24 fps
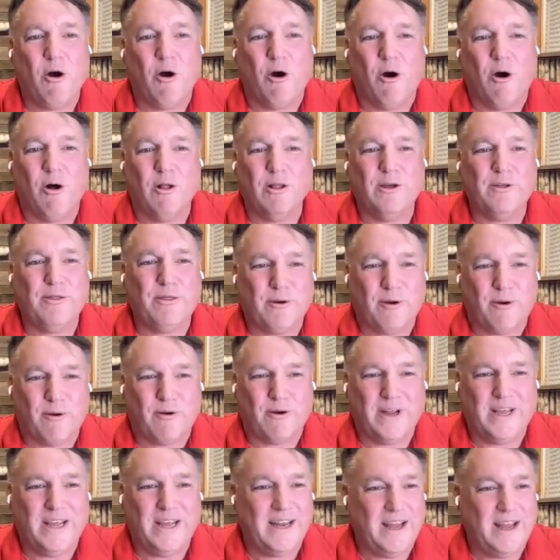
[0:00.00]
All
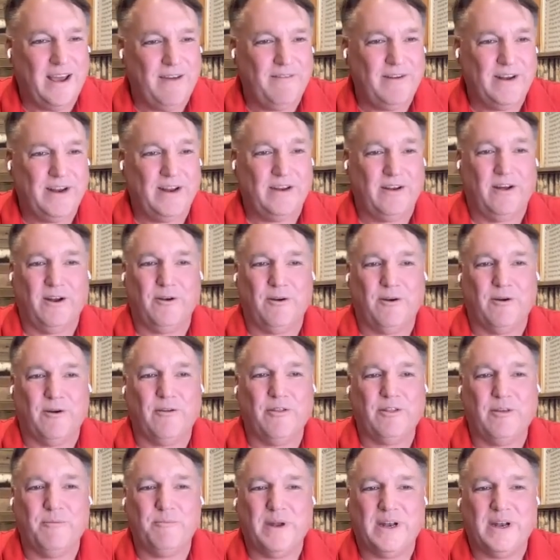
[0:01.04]
authority in heaven and on
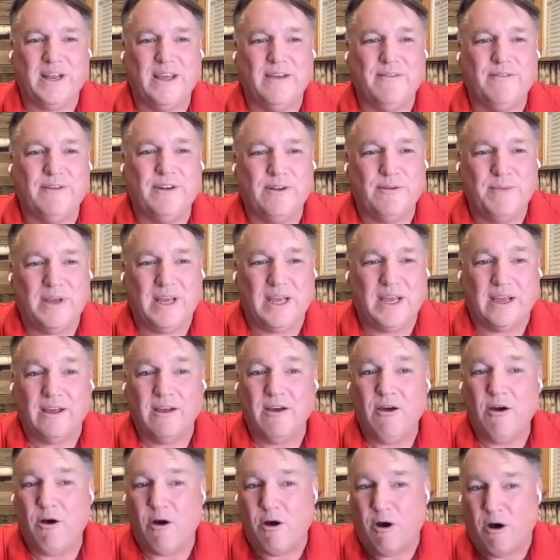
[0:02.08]
earth have been given to me.
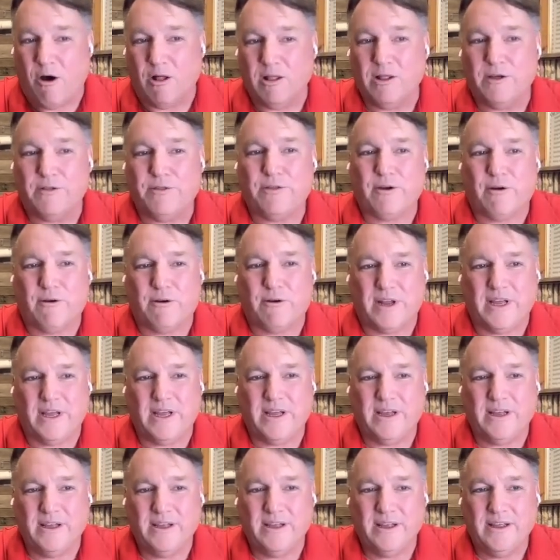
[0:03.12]
All
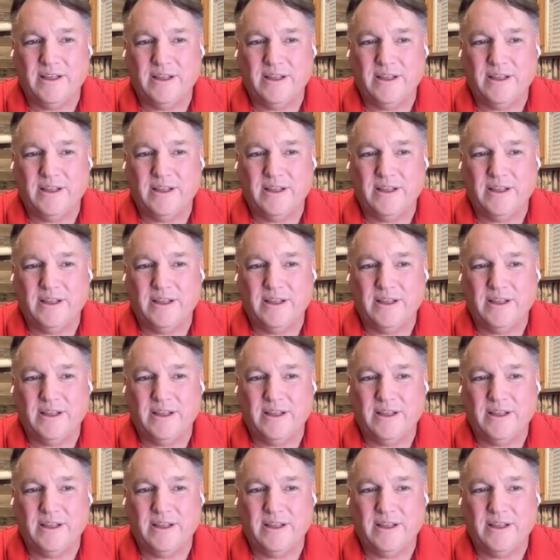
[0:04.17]
authority.